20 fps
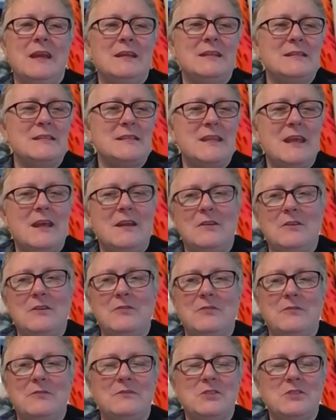instead
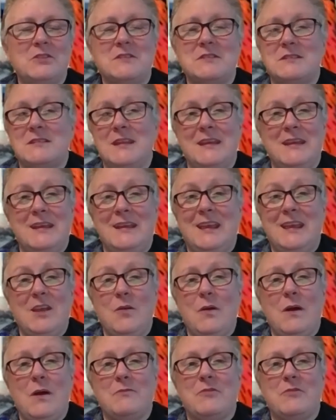of just hitting
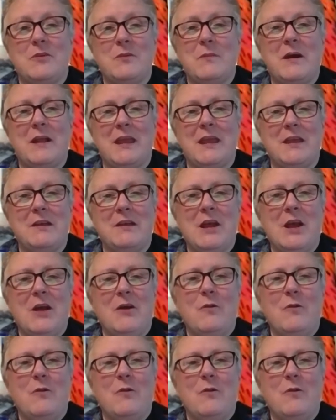you up for money.